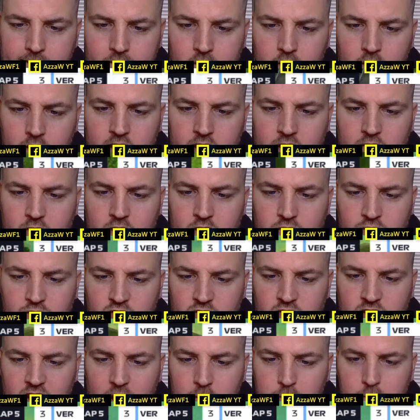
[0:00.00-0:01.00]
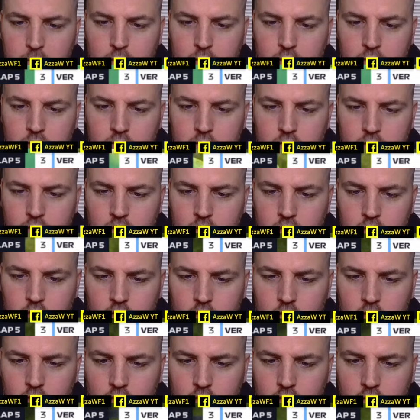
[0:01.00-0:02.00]
Here is Verstappen
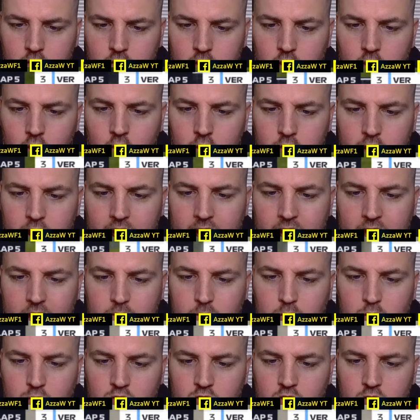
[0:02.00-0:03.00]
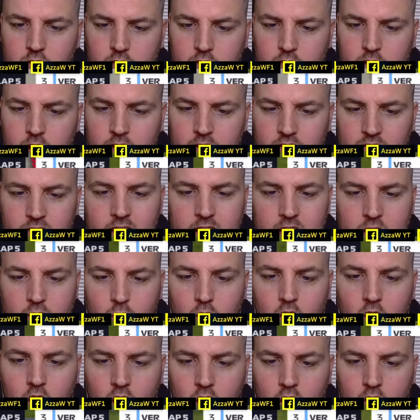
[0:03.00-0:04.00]
on Hamilton. And I tell you
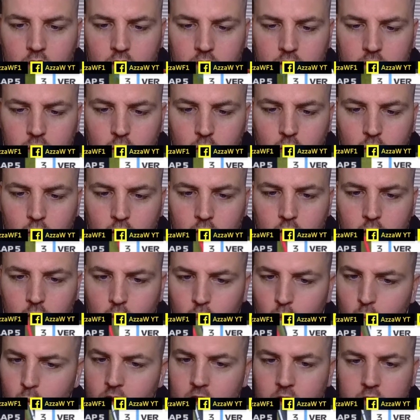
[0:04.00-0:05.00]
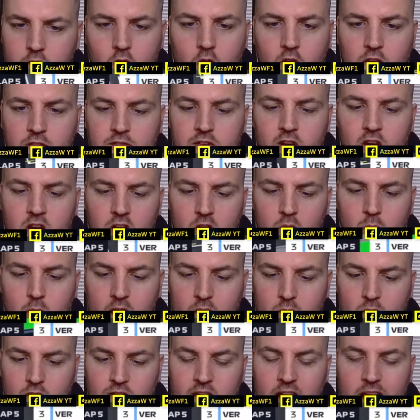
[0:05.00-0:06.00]
what, we are not far away with